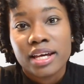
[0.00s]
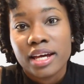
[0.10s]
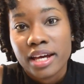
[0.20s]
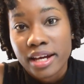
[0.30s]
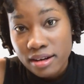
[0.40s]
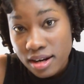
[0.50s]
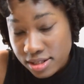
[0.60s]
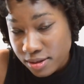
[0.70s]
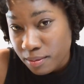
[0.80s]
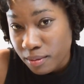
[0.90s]
Here are
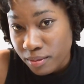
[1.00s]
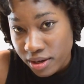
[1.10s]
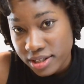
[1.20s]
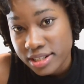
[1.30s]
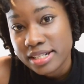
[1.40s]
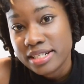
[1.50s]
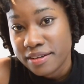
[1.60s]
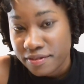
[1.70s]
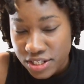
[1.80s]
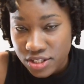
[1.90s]
some modern
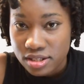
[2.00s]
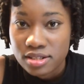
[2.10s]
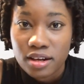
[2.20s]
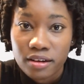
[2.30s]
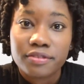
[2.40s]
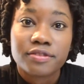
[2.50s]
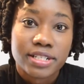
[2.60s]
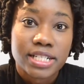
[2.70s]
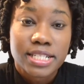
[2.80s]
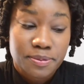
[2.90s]
definitions of
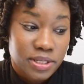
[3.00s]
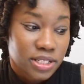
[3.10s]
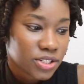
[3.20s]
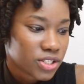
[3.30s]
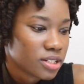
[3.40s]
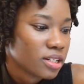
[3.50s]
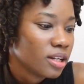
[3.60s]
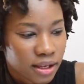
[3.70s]
free speech.